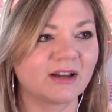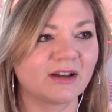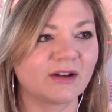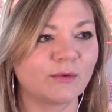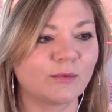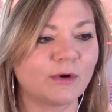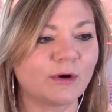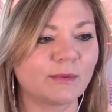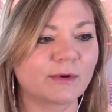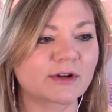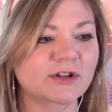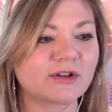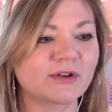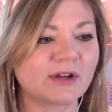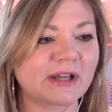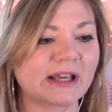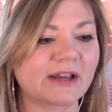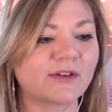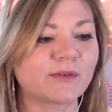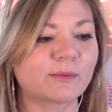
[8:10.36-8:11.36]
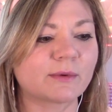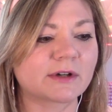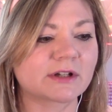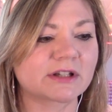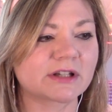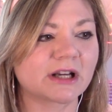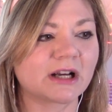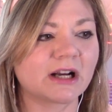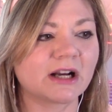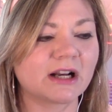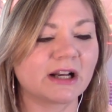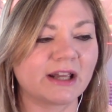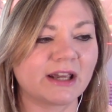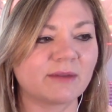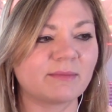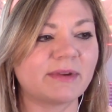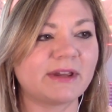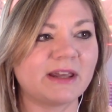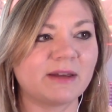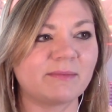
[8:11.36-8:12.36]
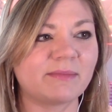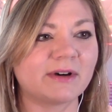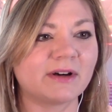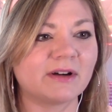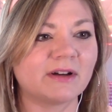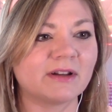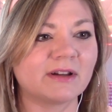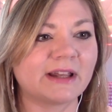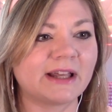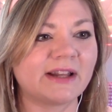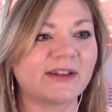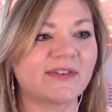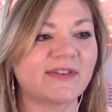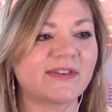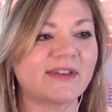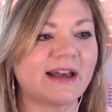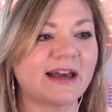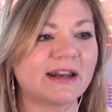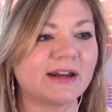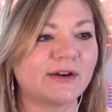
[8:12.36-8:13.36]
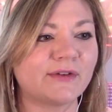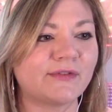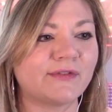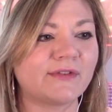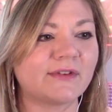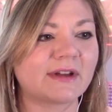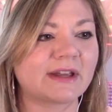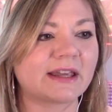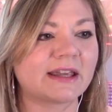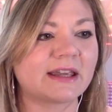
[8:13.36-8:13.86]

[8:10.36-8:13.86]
What we're doing is we're turning people instead of